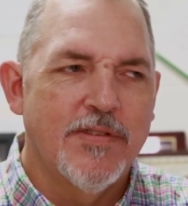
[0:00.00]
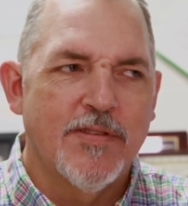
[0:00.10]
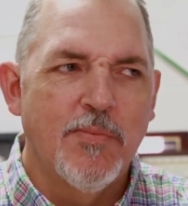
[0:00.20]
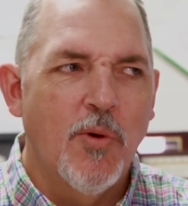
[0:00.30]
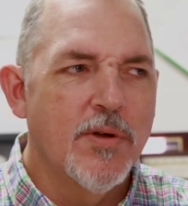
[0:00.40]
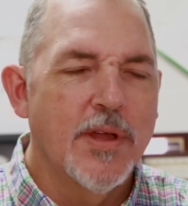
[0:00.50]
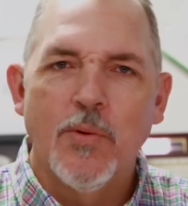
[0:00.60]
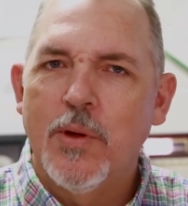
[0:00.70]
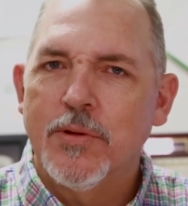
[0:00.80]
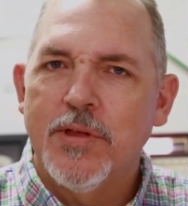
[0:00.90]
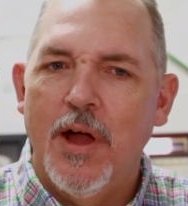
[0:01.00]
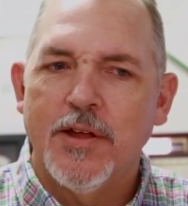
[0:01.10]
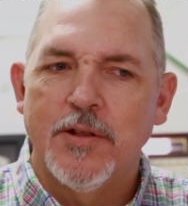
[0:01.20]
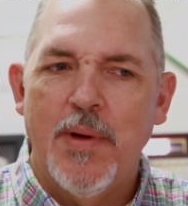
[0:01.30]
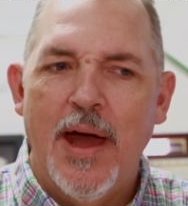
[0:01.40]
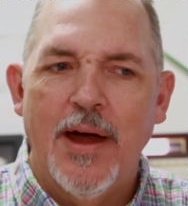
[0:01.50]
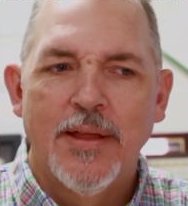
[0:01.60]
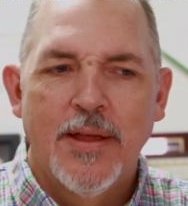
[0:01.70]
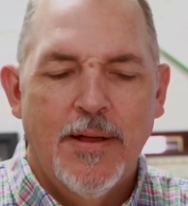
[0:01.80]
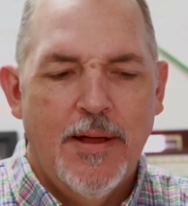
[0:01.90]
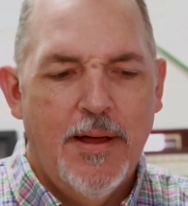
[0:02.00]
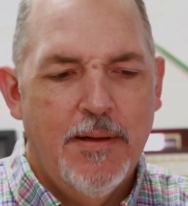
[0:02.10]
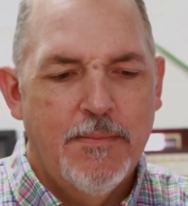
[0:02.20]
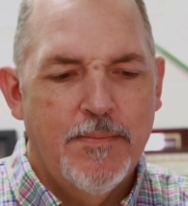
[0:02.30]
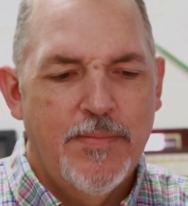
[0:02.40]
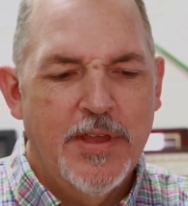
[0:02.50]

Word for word: This morning we were talking about um,